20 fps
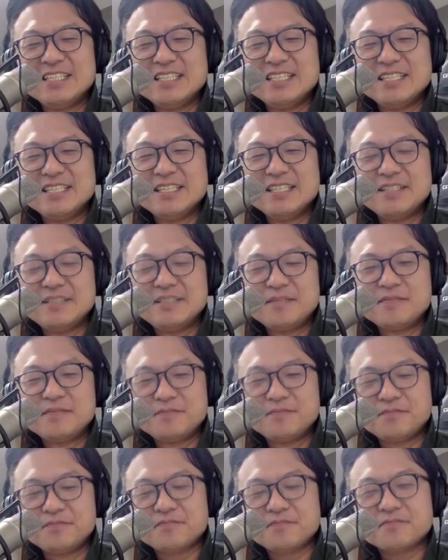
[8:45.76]

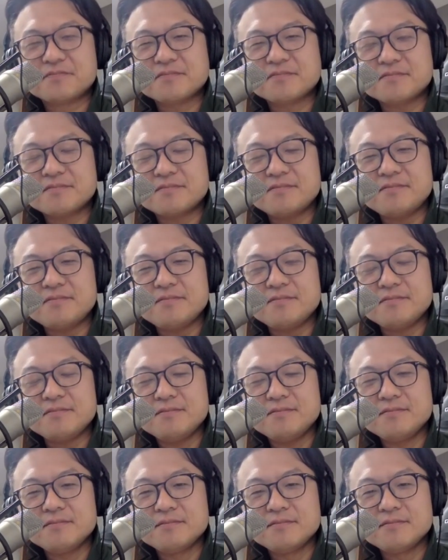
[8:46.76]

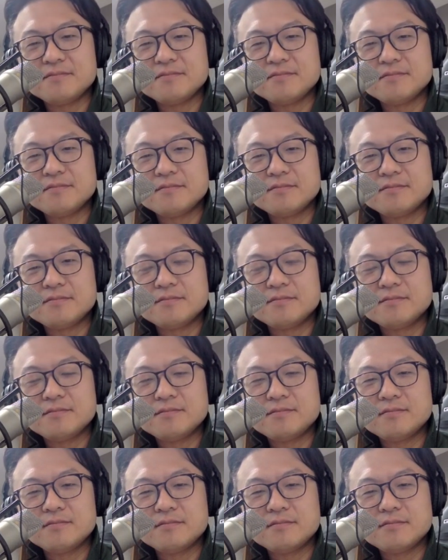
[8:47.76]

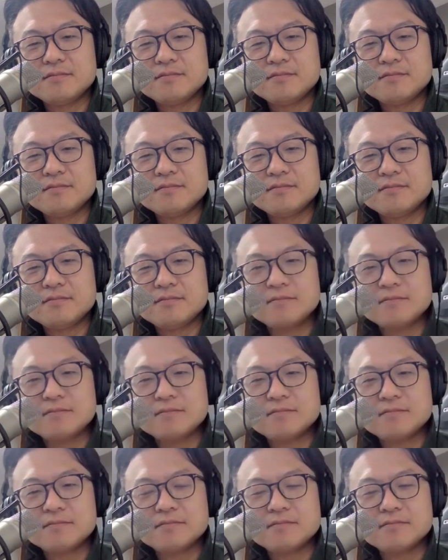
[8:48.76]

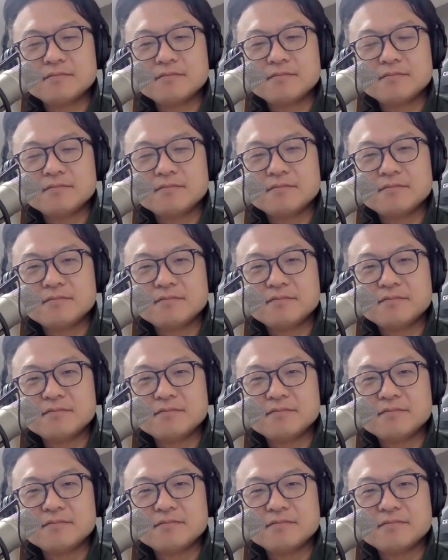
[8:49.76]

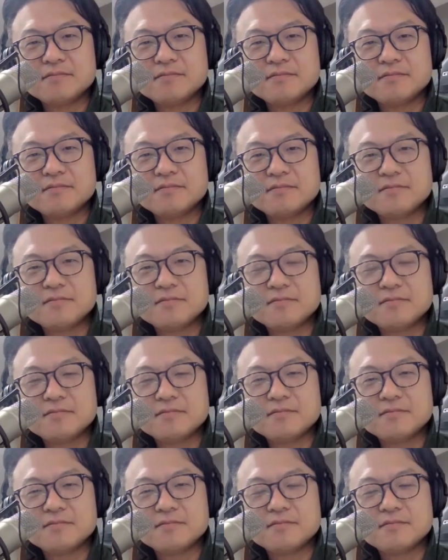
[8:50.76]

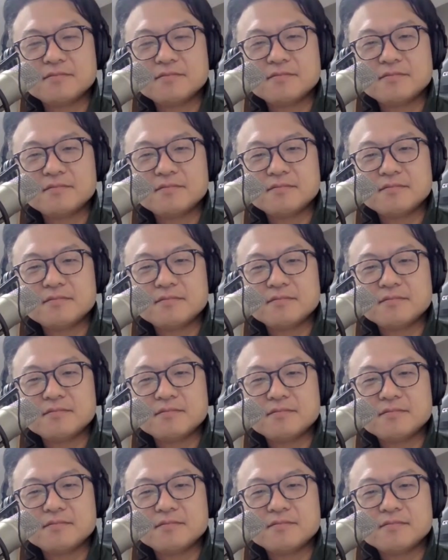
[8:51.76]

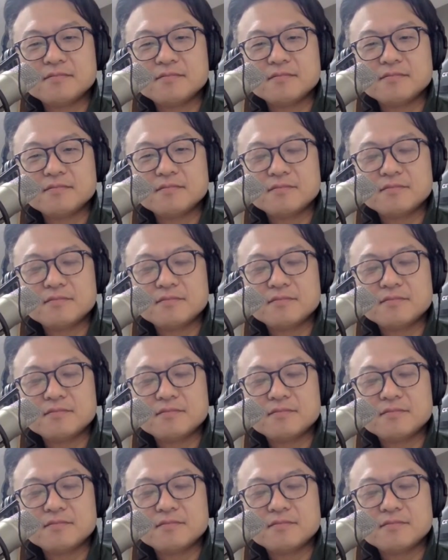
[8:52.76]
(silent)